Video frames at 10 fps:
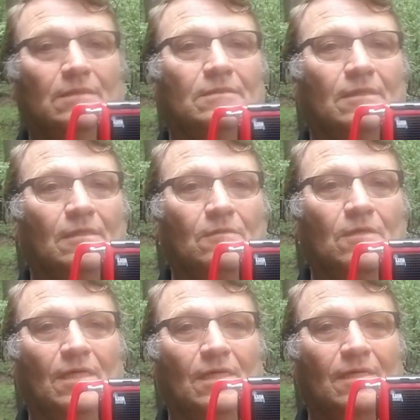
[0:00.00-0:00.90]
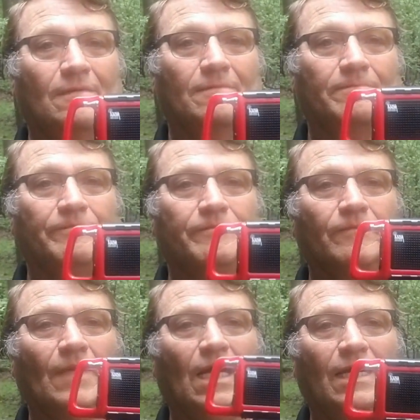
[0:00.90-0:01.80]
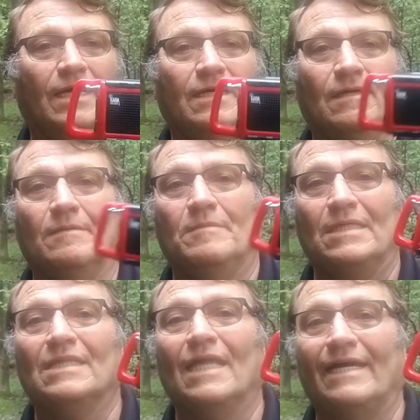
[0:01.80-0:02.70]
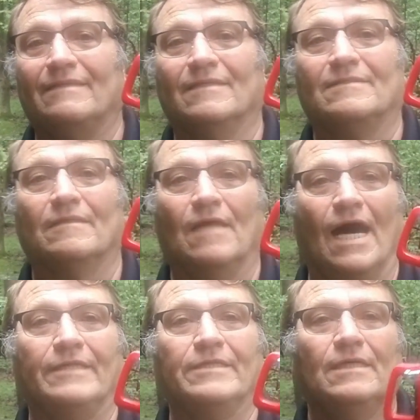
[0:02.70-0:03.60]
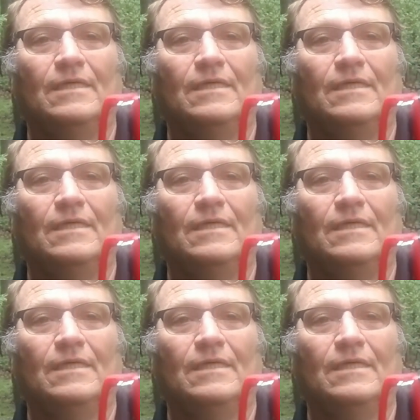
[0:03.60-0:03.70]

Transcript: So I like this a lot.